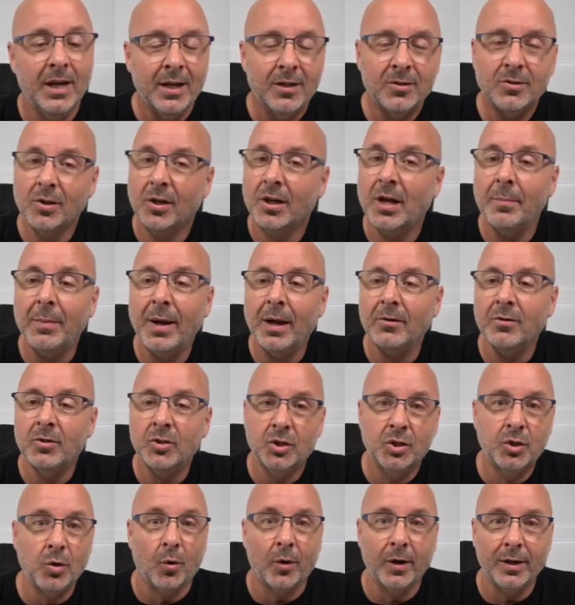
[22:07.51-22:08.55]
So come out and
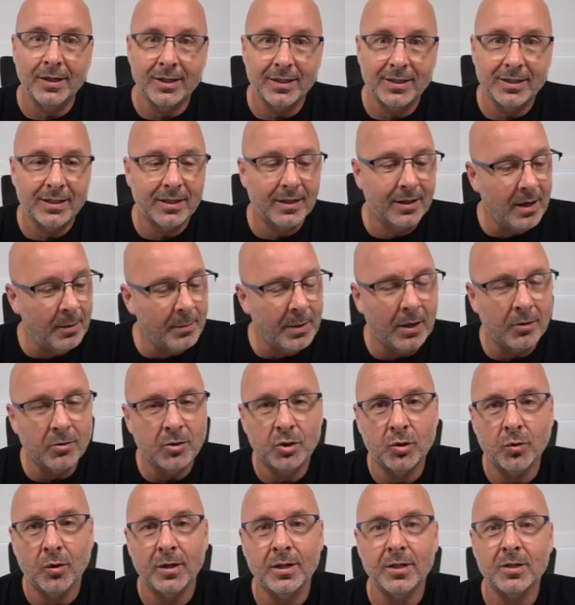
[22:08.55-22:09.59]
join us. Come out and
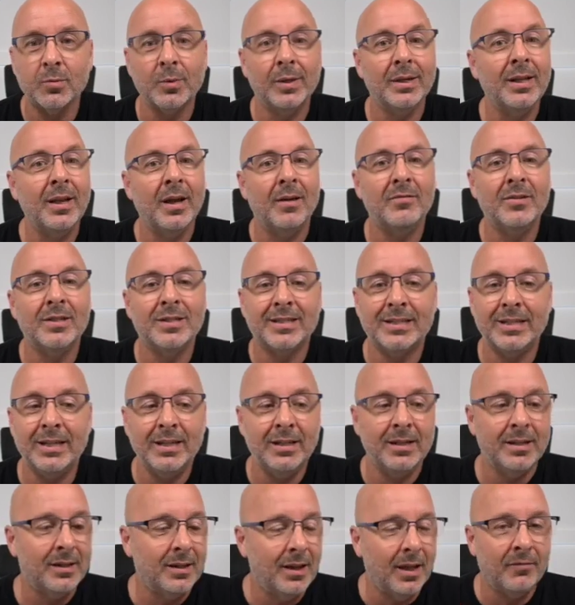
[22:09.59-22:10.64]
join us. We'd love to see
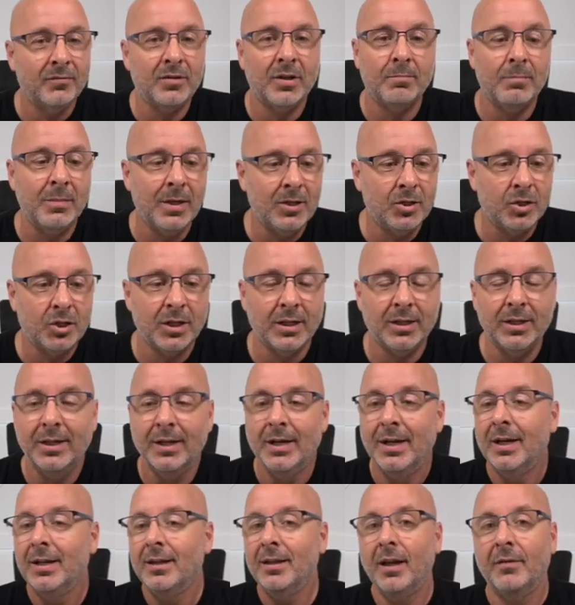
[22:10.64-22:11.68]
you, love to meet you,
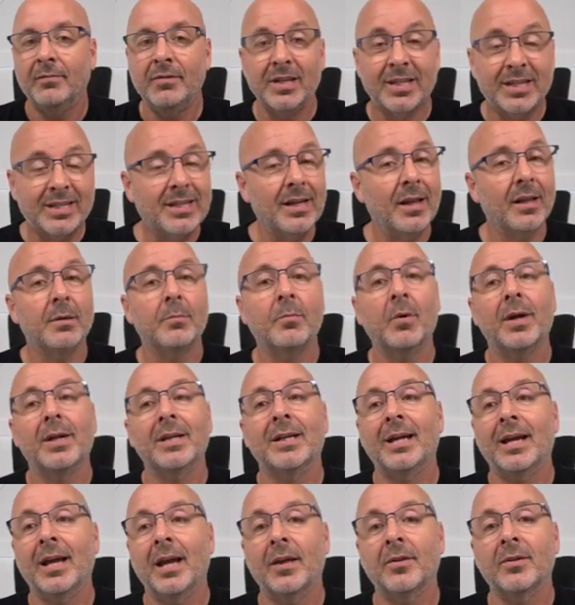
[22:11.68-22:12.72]
love to celebrate
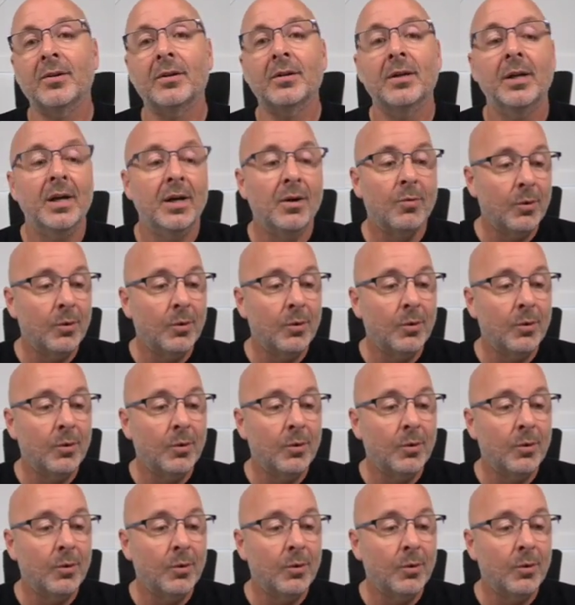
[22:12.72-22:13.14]
together.